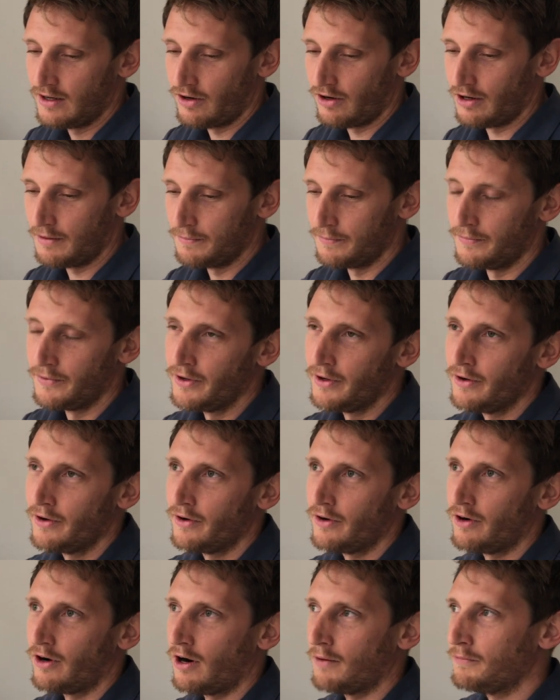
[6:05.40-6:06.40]
I'm
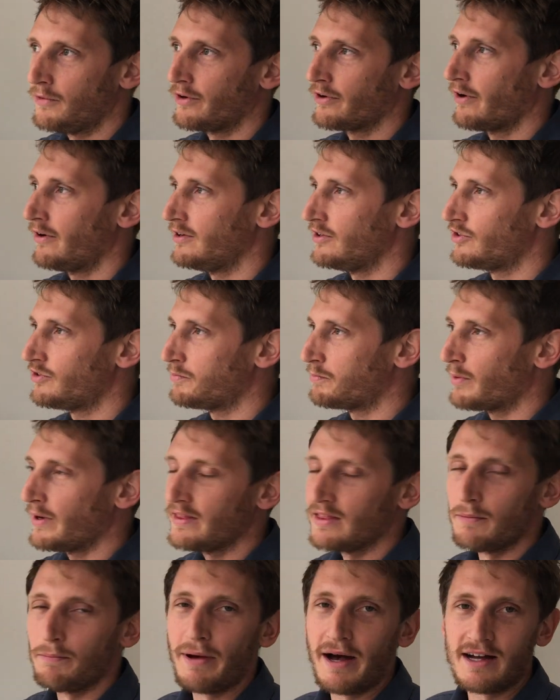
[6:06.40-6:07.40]
not going to
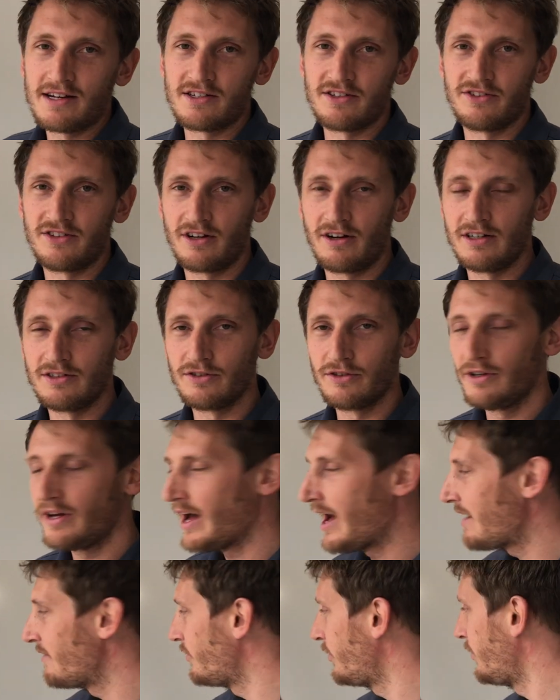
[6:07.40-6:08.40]
spread the patches that I do
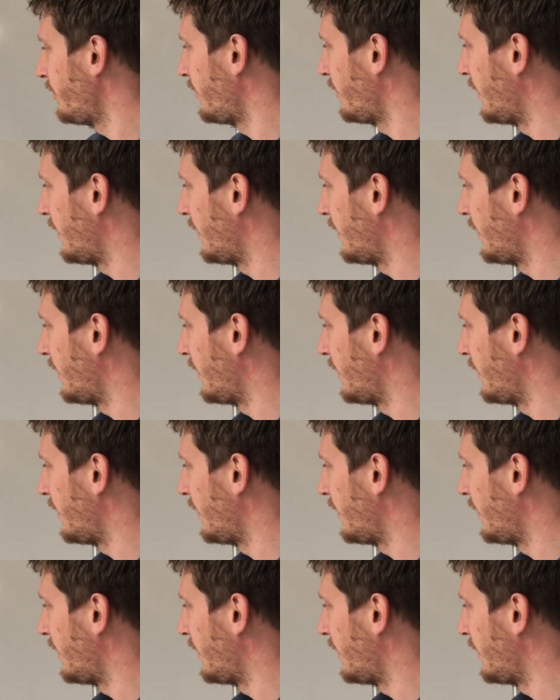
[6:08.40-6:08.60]
have.